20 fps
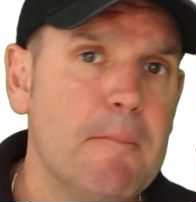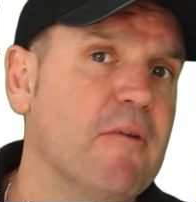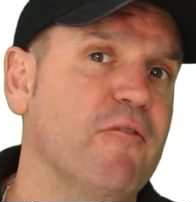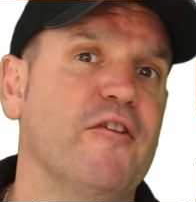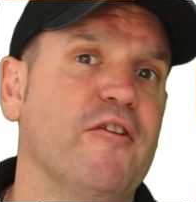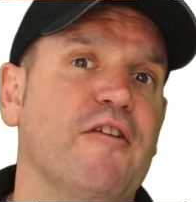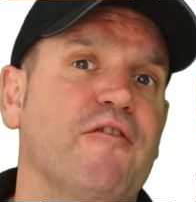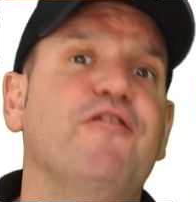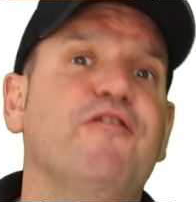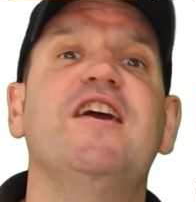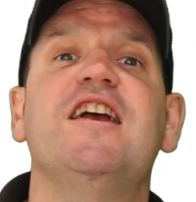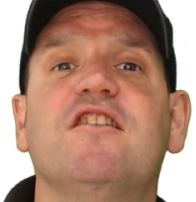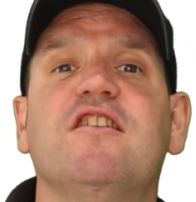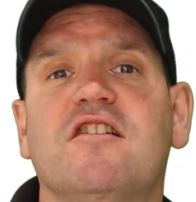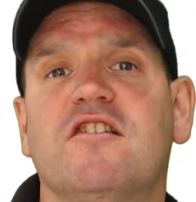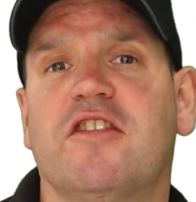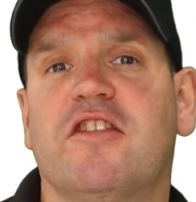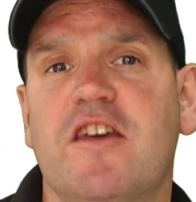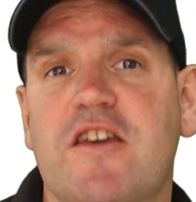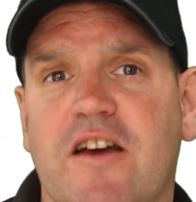But for the
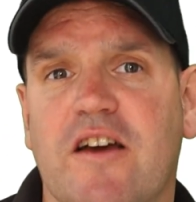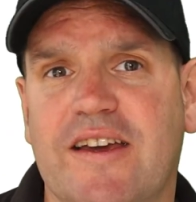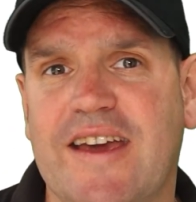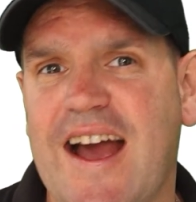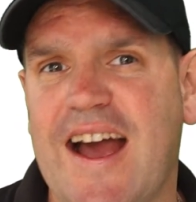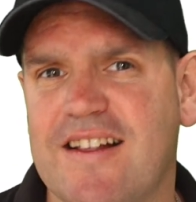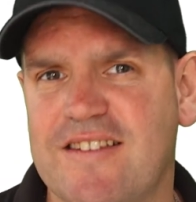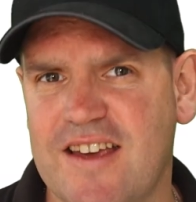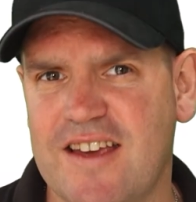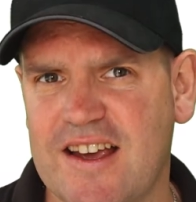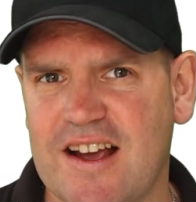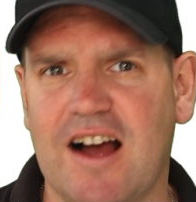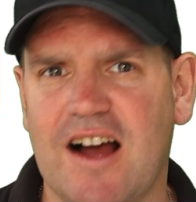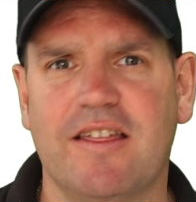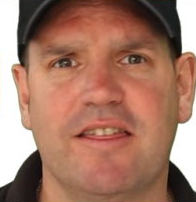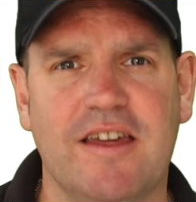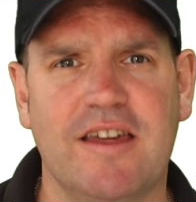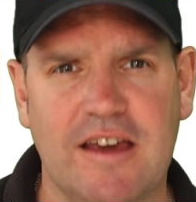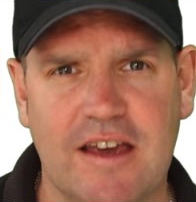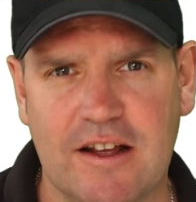features that you're getting, I
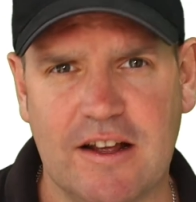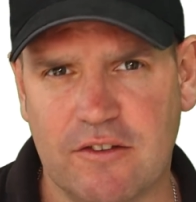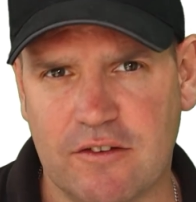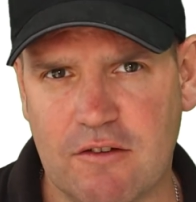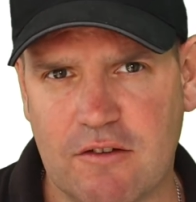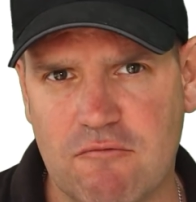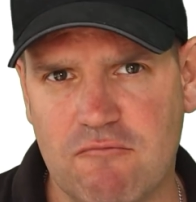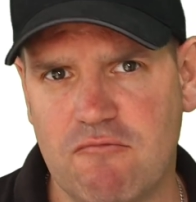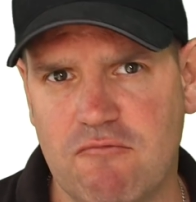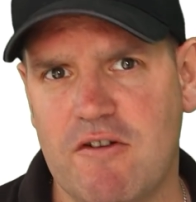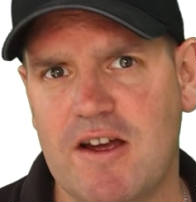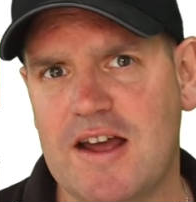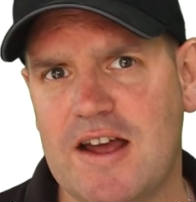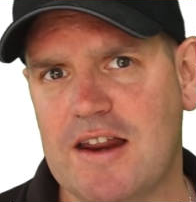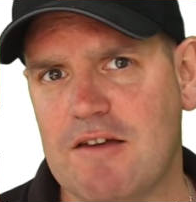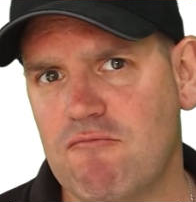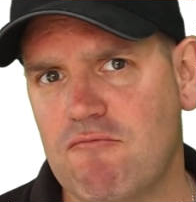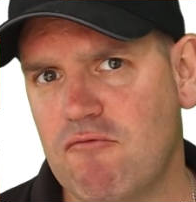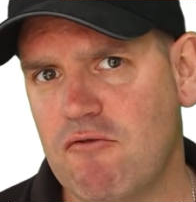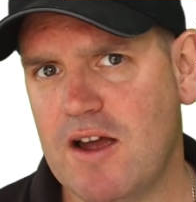think it's
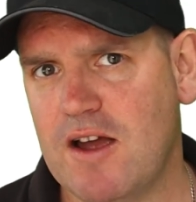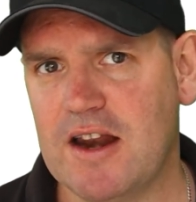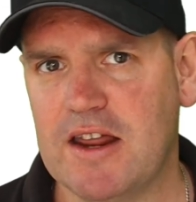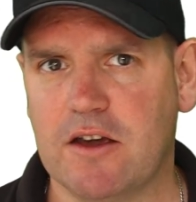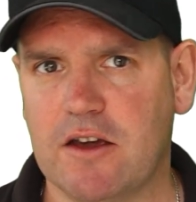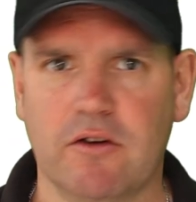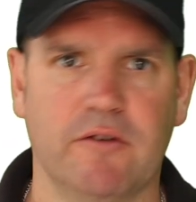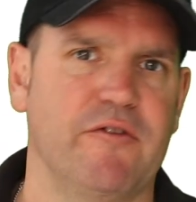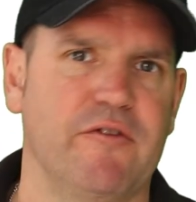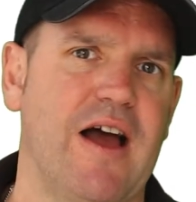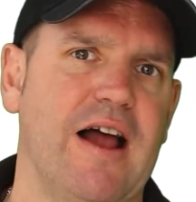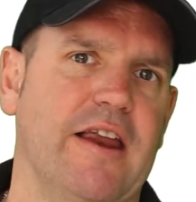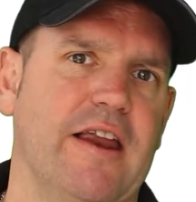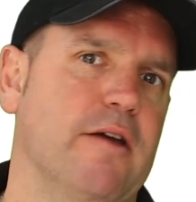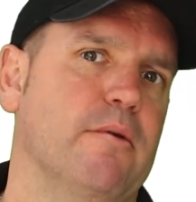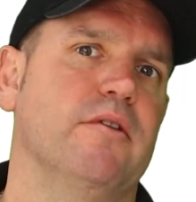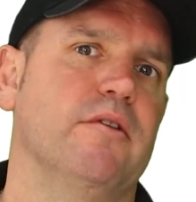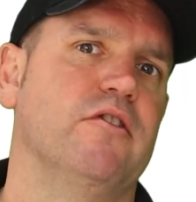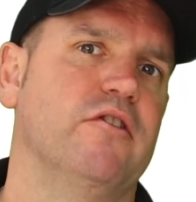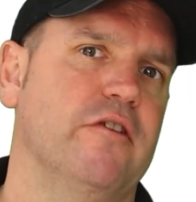really, really good
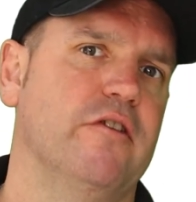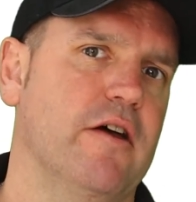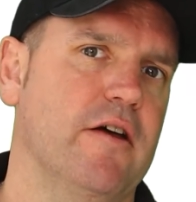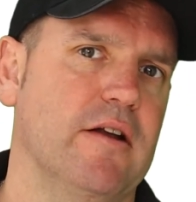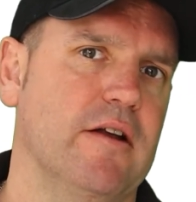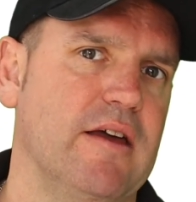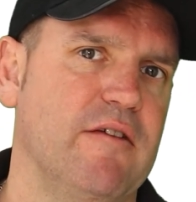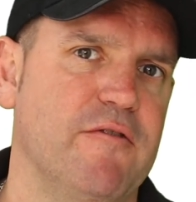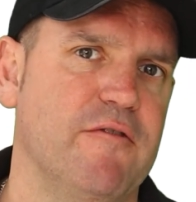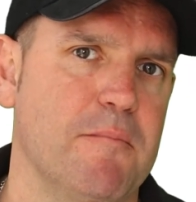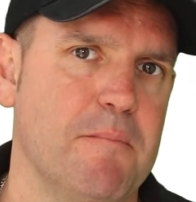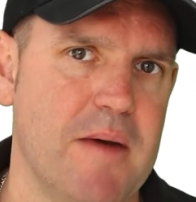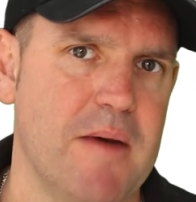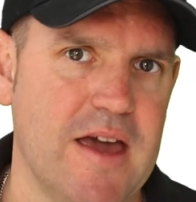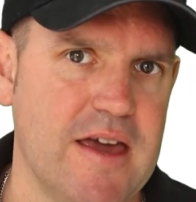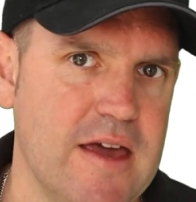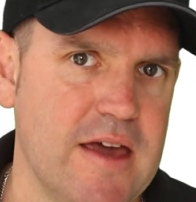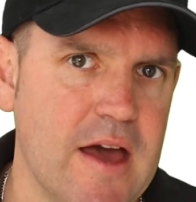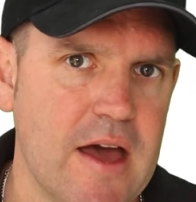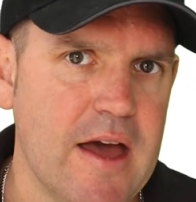value, and certainly for
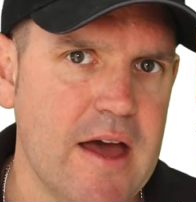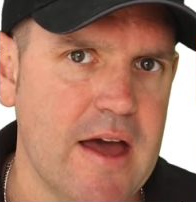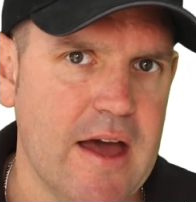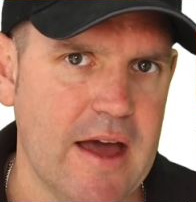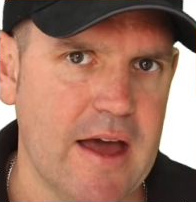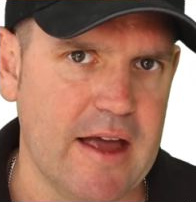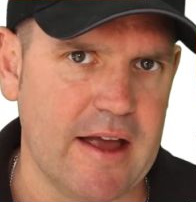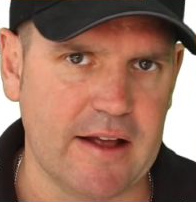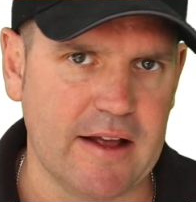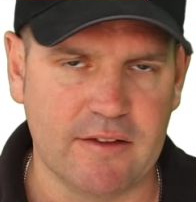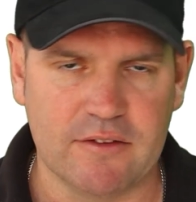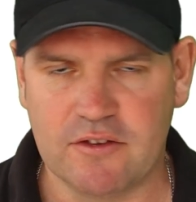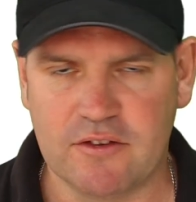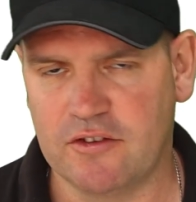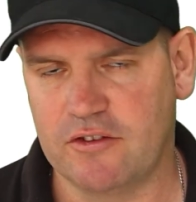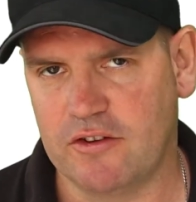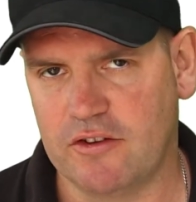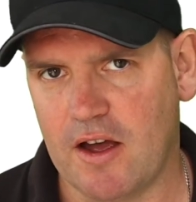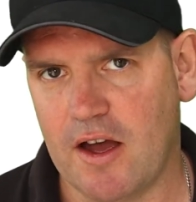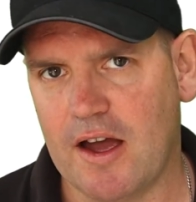me,
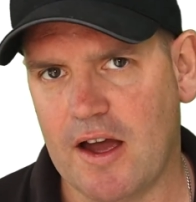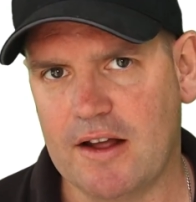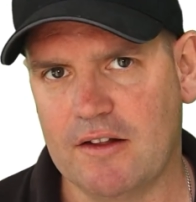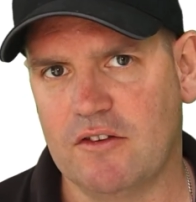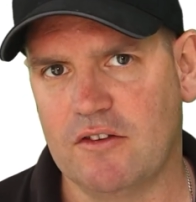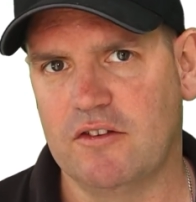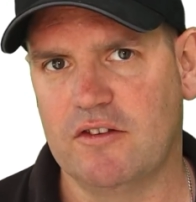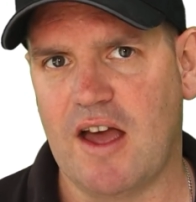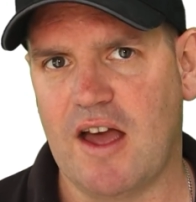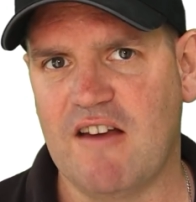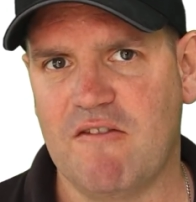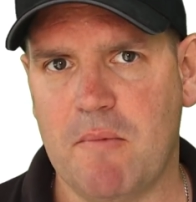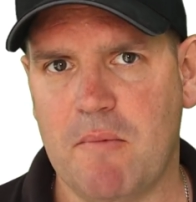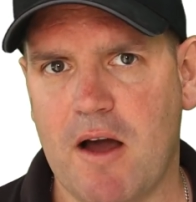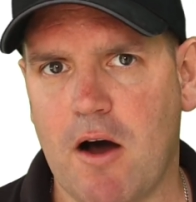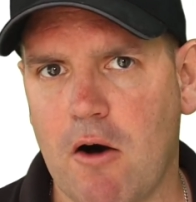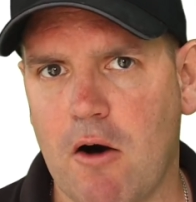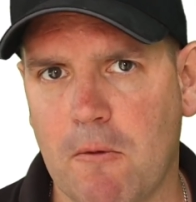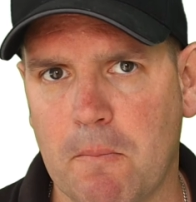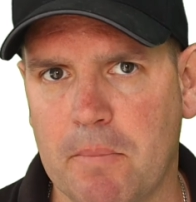it's, uh, it's saved me
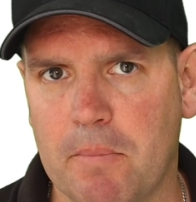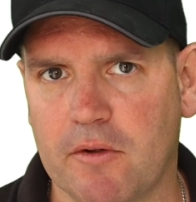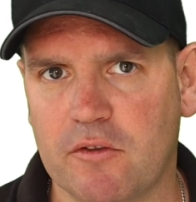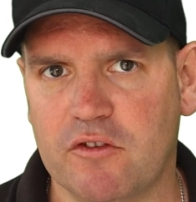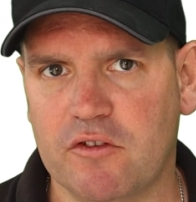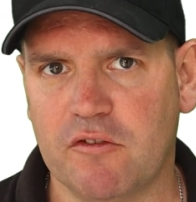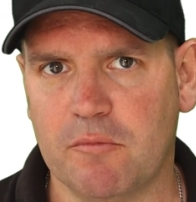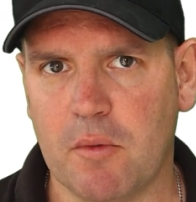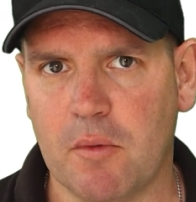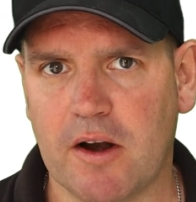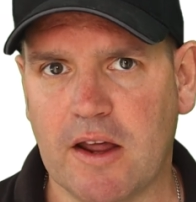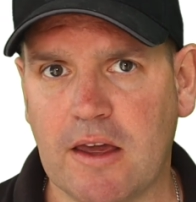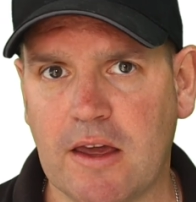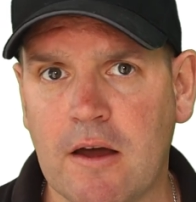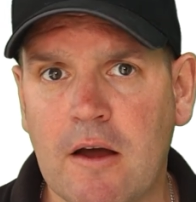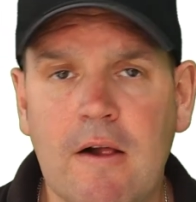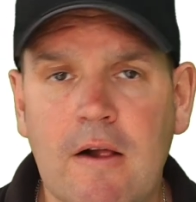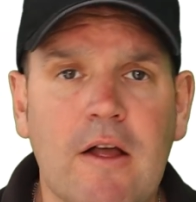a whole bunch of money.